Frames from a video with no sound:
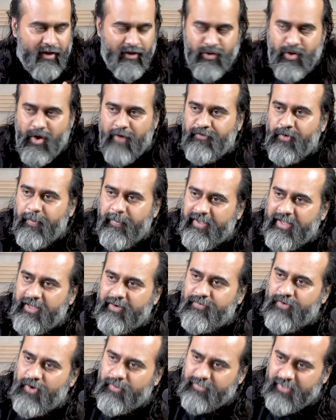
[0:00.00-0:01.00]
You have to
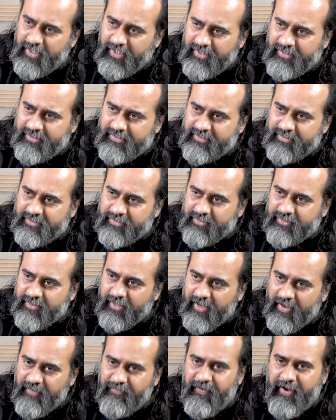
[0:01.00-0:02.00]
begin from the
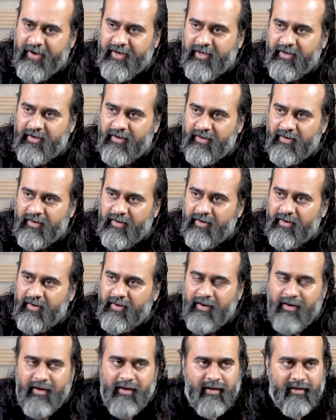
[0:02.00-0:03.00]
effect.
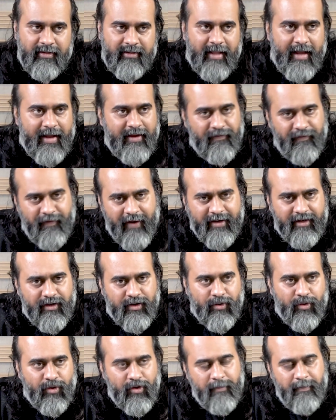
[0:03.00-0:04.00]
The
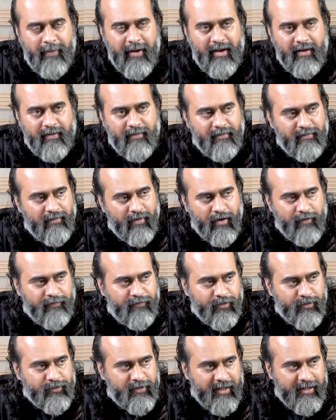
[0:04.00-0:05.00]
effect could be one
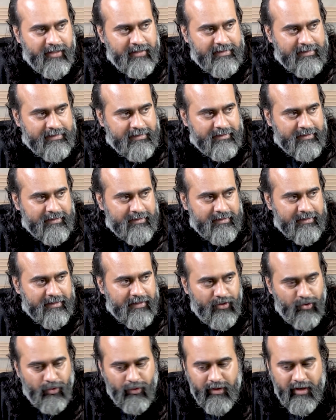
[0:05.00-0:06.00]
of two things,
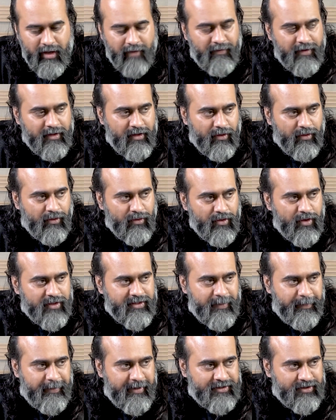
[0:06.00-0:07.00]
union with the Guru or
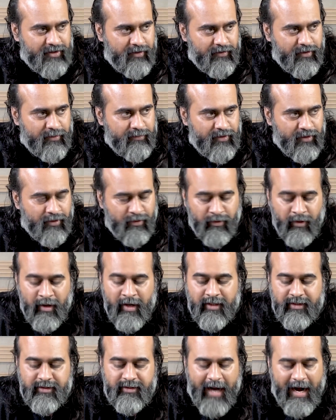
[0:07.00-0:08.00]
separation from the Guru.
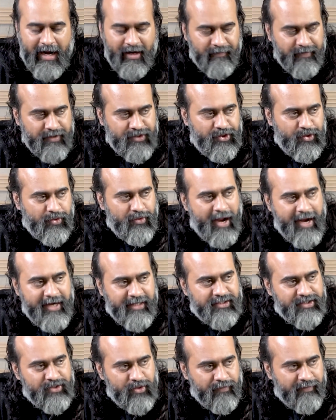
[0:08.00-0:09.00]
That which
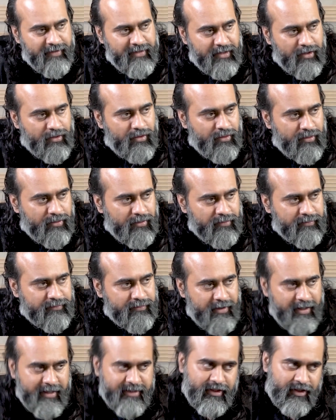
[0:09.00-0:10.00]
unites you with the Guru
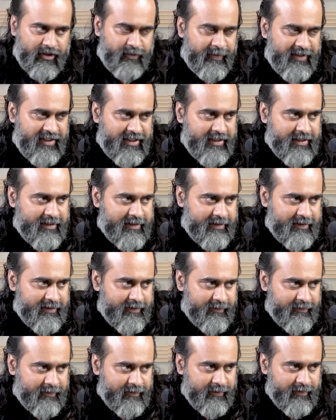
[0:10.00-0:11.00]
is auspicious.
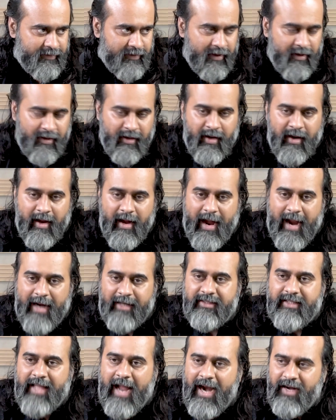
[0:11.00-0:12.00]

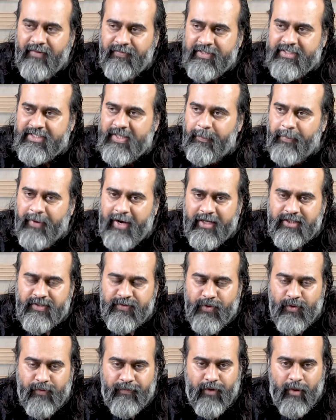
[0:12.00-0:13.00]
And that which separates
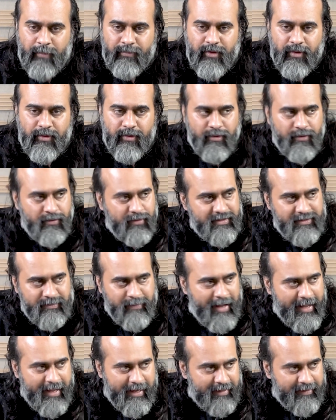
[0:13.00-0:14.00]
you from the Guru is
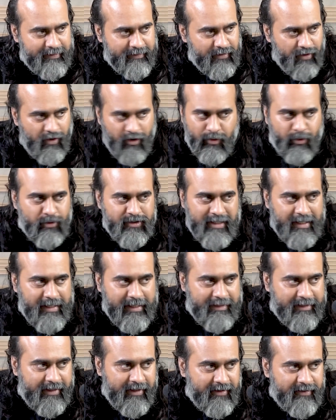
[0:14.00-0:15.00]
Maya or
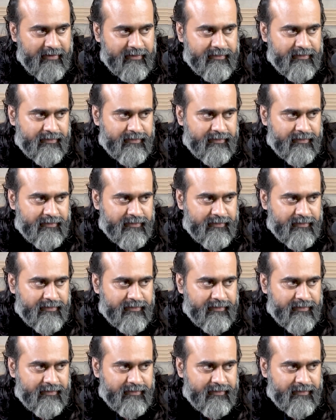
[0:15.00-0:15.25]
Kusangati.